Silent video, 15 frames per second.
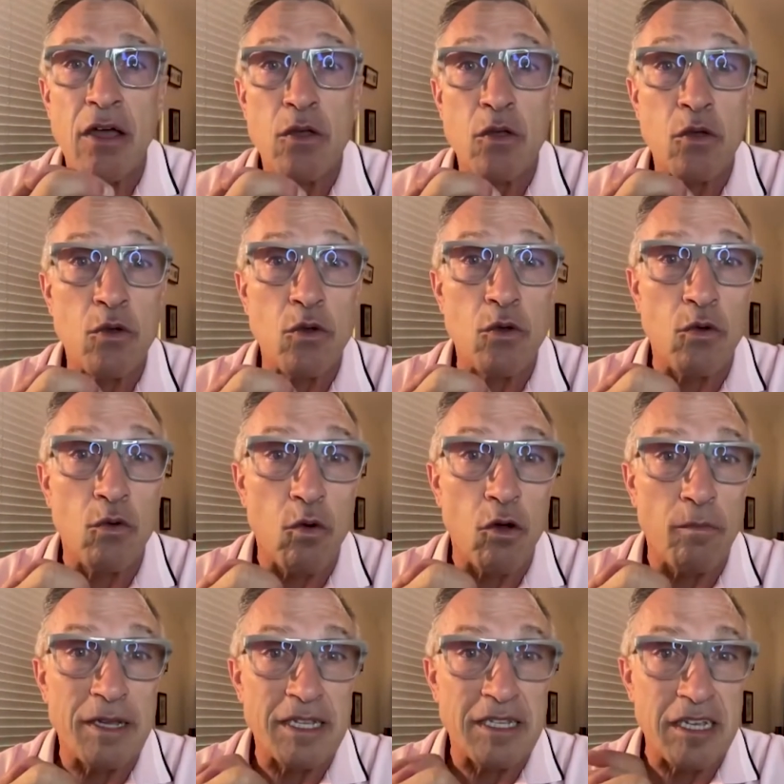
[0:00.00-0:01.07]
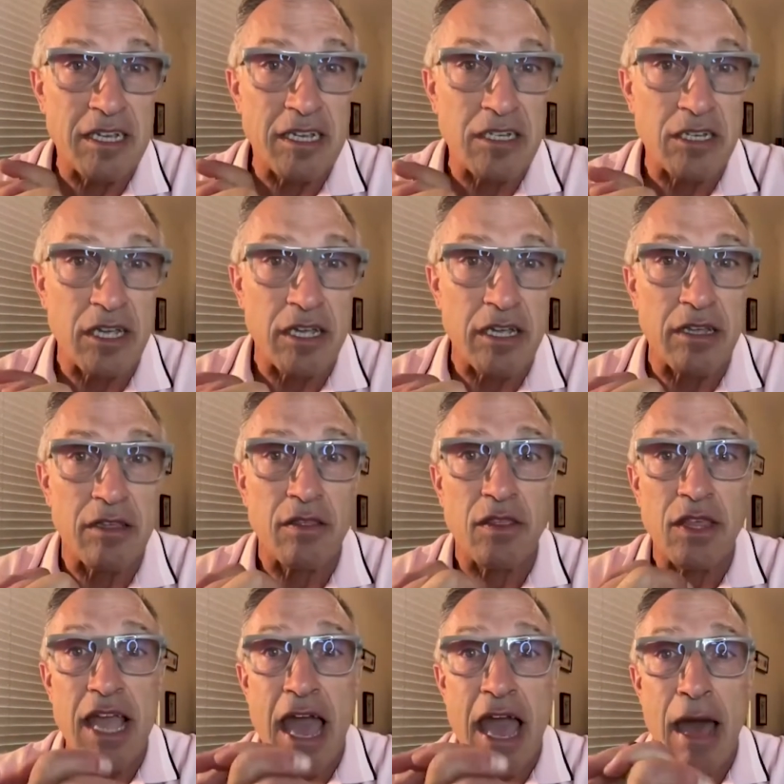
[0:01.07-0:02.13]
who will be teaching the
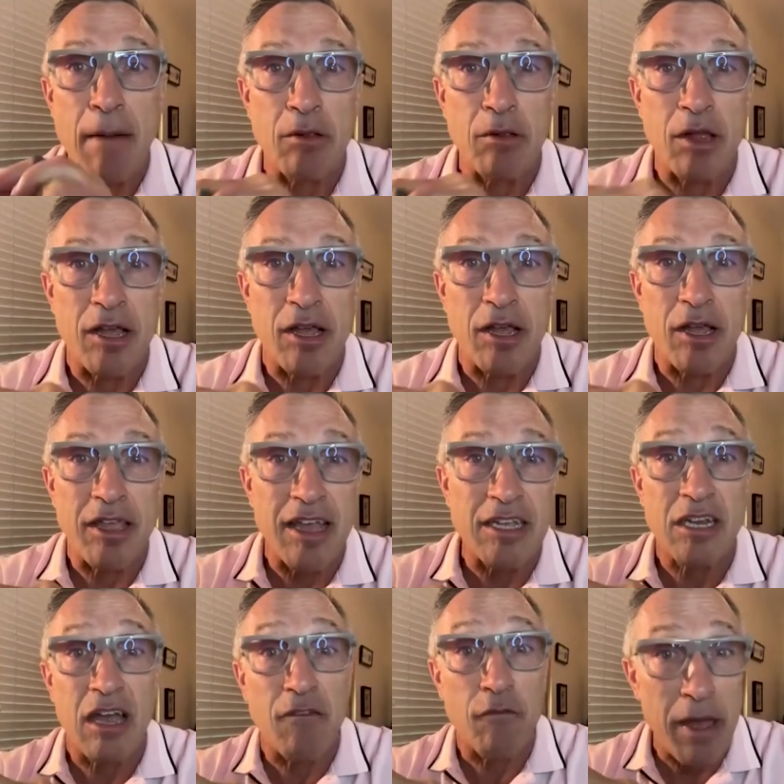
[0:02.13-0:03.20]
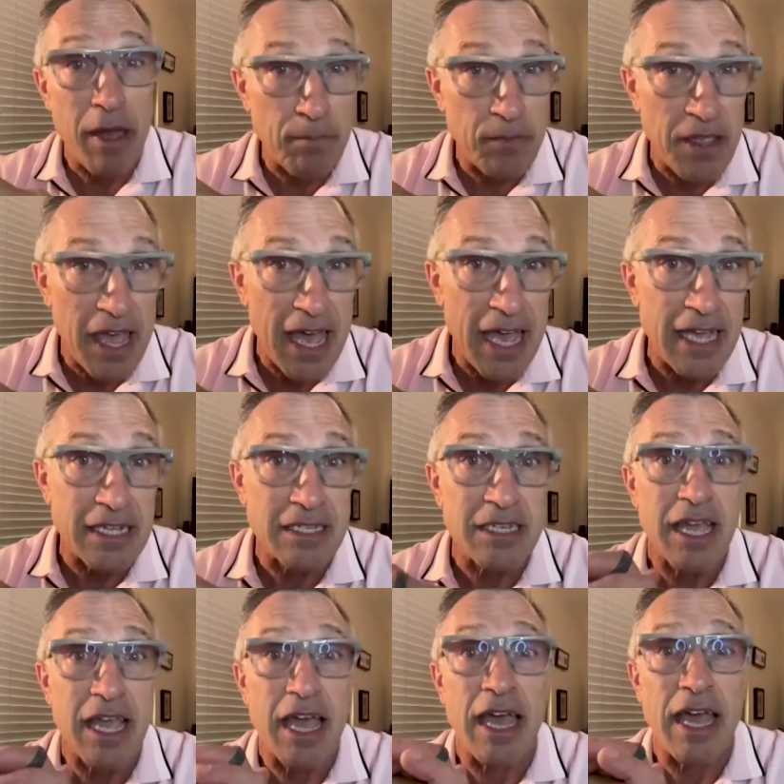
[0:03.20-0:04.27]
application of peptides
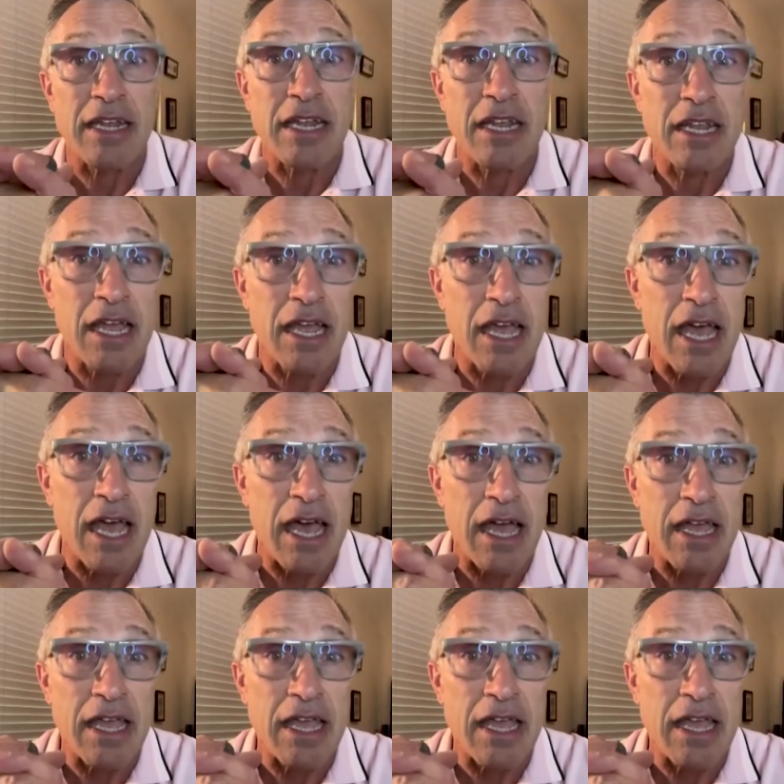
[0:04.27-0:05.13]
and uh,